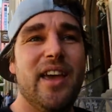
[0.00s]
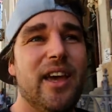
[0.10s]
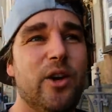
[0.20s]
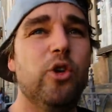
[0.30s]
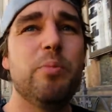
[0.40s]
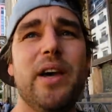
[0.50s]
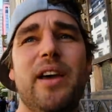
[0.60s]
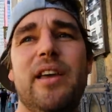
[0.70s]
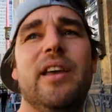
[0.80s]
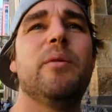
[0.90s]
an
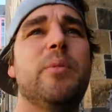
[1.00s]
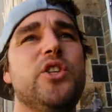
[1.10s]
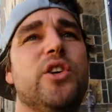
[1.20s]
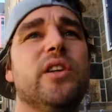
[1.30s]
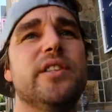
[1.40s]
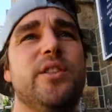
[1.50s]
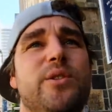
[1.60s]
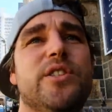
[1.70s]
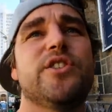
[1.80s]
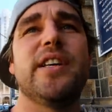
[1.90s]
Uber, but you can also
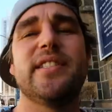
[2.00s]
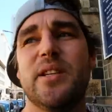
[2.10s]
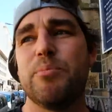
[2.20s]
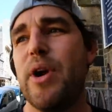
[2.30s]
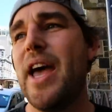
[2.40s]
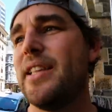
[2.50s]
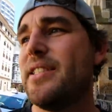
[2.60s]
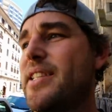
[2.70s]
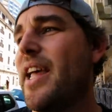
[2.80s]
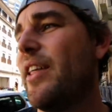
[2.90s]
use trusted
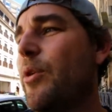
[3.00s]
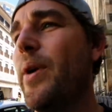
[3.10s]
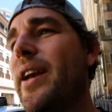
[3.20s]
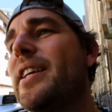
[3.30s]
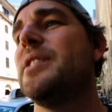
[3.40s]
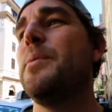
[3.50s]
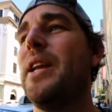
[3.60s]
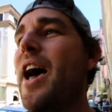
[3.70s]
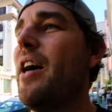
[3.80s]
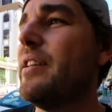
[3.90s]
brands like the one next to me
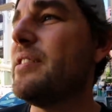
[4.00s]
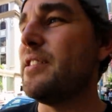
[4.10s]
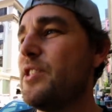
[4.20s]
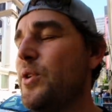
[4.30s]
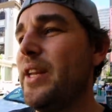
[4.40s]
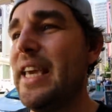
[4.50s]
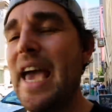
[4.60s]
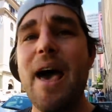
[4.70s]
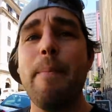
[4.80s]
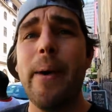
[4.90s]
now. This is
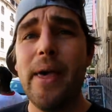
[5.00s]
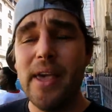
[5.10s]
Unicab.